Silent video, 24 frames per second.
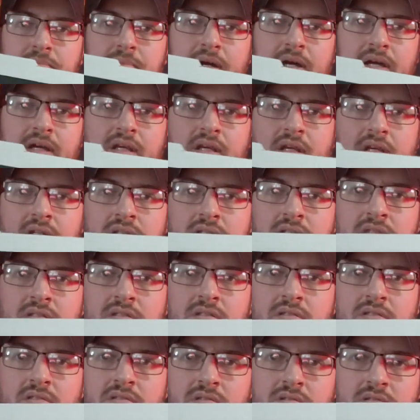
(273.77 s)
back
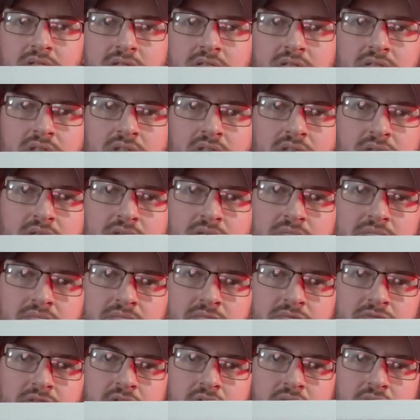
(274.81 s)
end to the
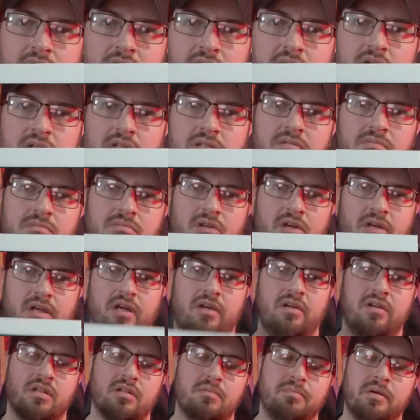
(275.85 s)
front of the gun, not
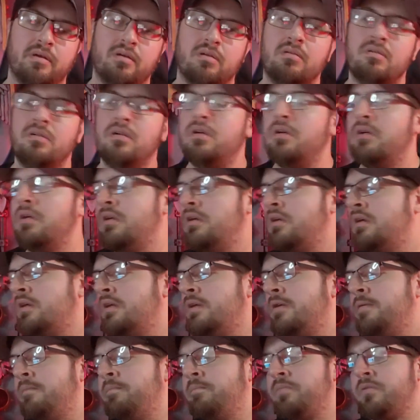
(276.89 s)
counting the barrel.
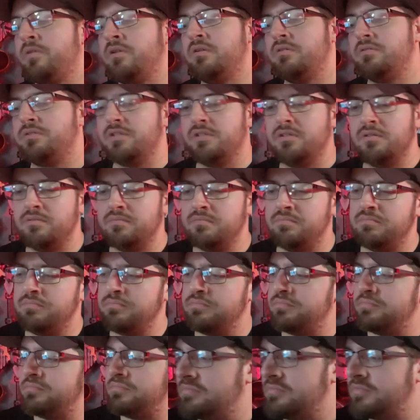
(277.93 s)
So
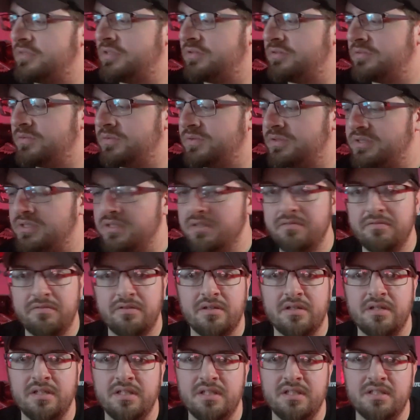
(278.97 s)
it was a
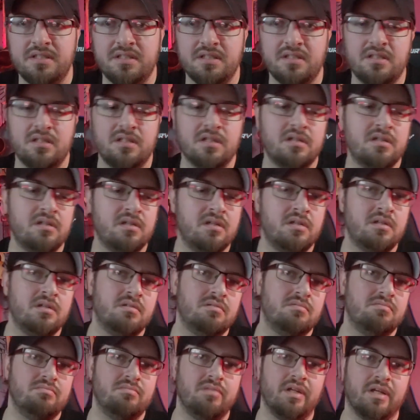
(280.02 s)
very easy,
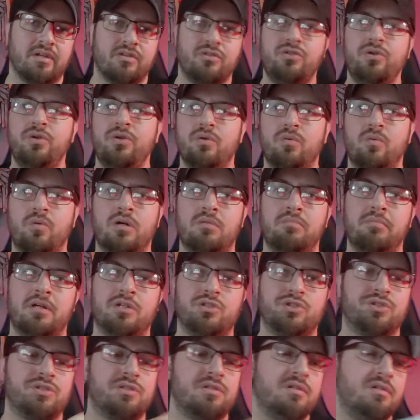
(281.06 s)
like 2-to-1
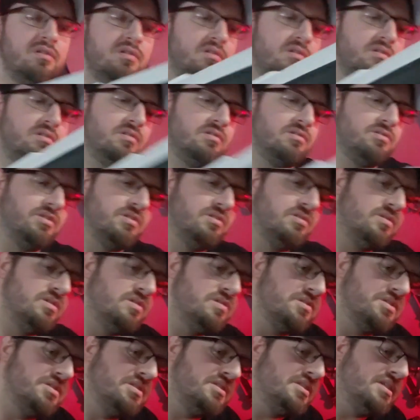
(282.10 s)
measure. So
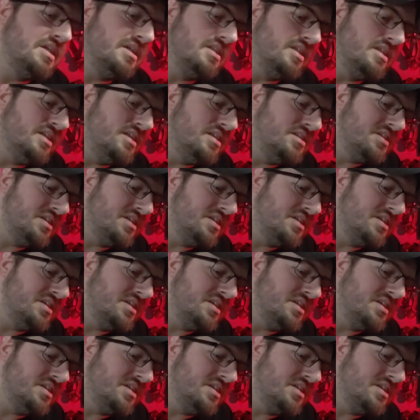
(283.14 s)
it was insanely